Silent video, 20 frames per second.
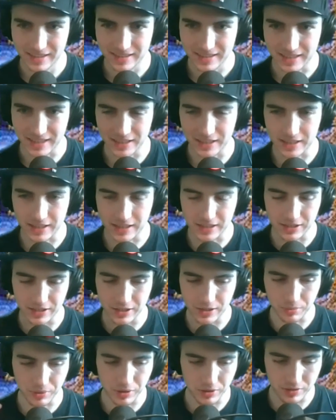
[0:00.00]
Can you
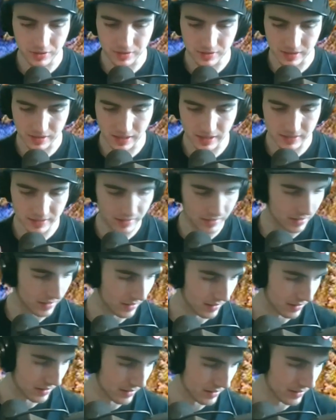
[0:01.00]
hear both sides of
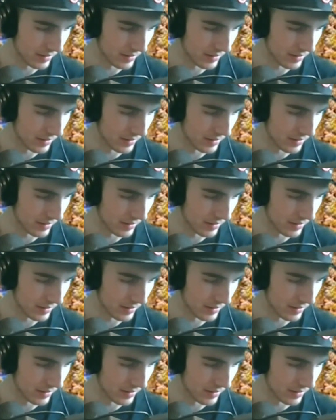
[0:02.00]
the